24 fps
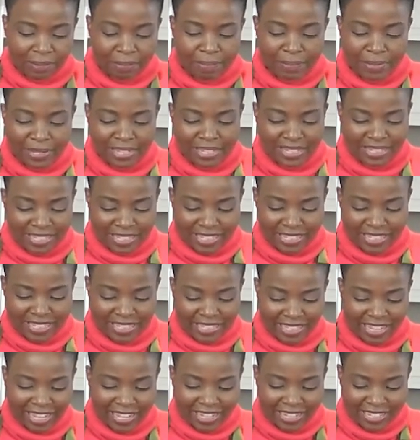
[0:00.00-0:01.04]
beans in
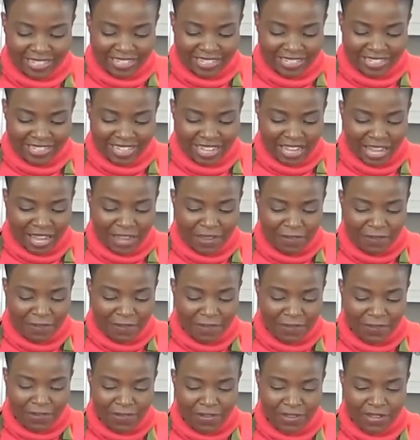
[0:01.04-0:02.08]
salad is if
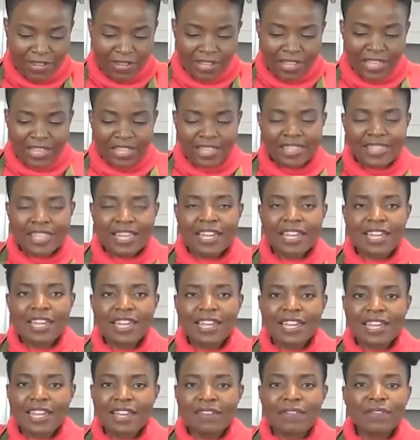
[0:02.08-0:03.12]

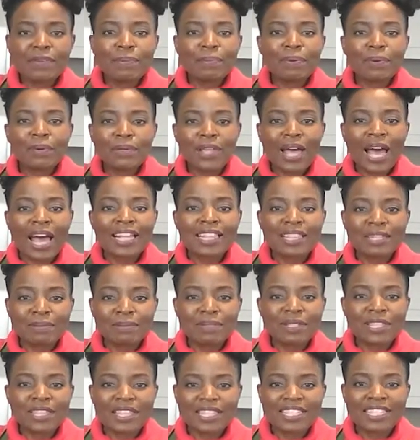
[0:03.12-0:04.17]
you add them
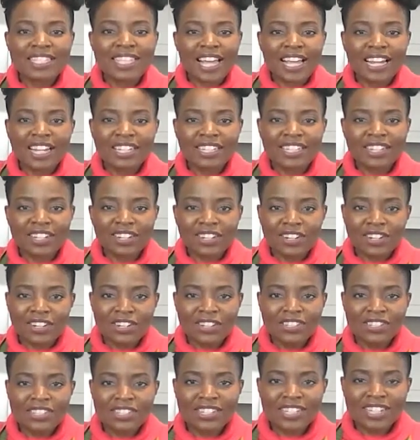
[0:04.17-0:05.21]
to the salad
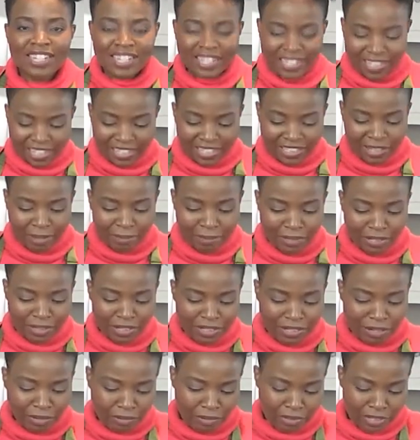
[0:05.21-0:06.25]
last, they
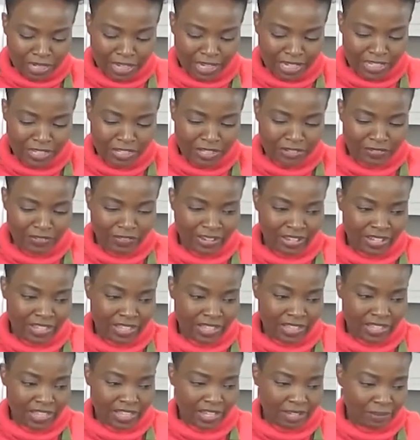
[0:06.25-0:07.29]
sometimes don't taste of
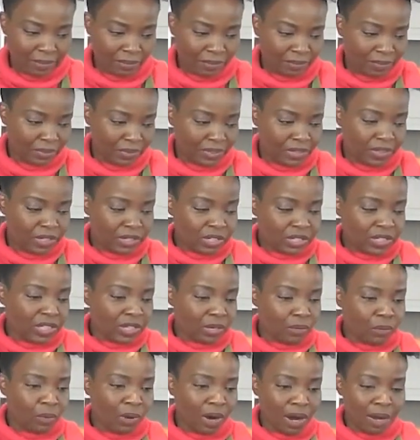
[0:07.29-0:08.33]
anything.
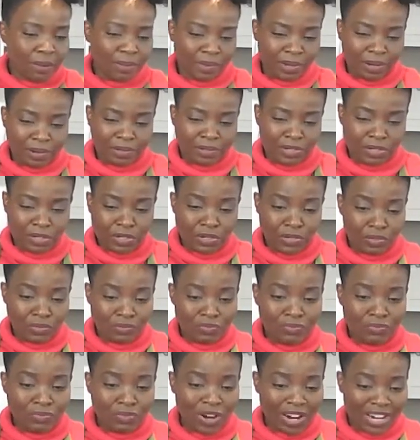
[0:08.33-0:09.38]
So what I'm going to
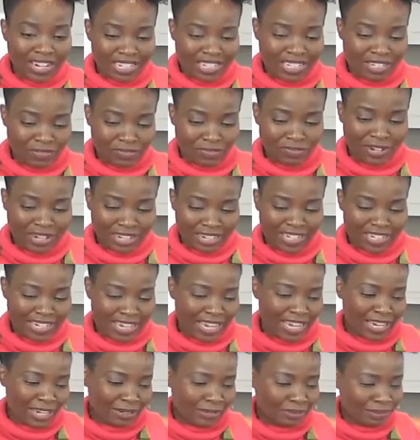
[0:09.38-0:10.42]
do right
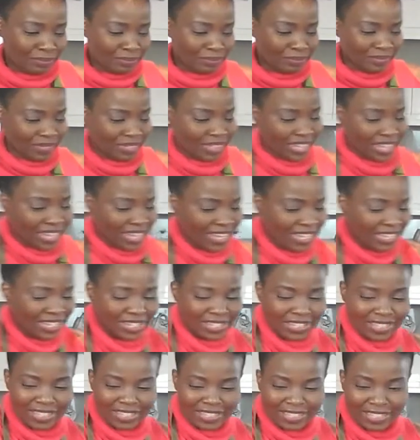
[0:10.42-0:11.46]
now
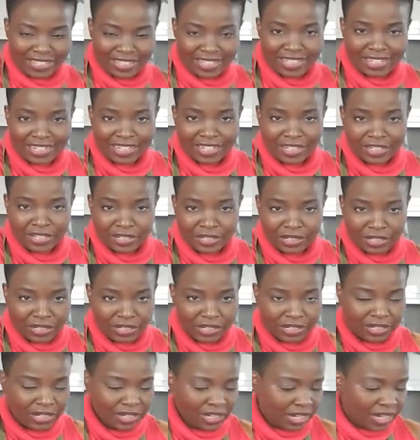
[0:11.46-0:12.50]
into this dish
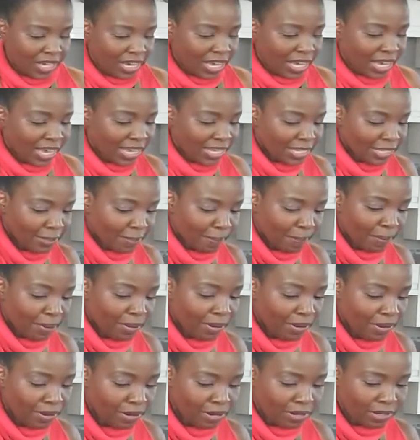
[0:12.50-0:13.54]
is
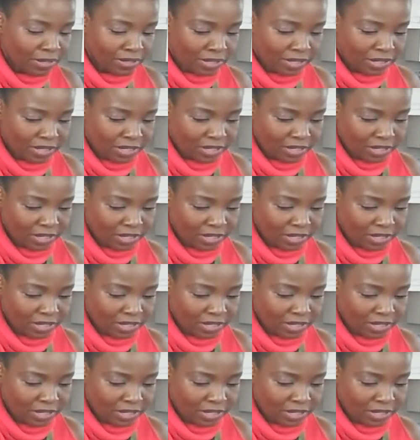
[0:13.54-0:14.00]
put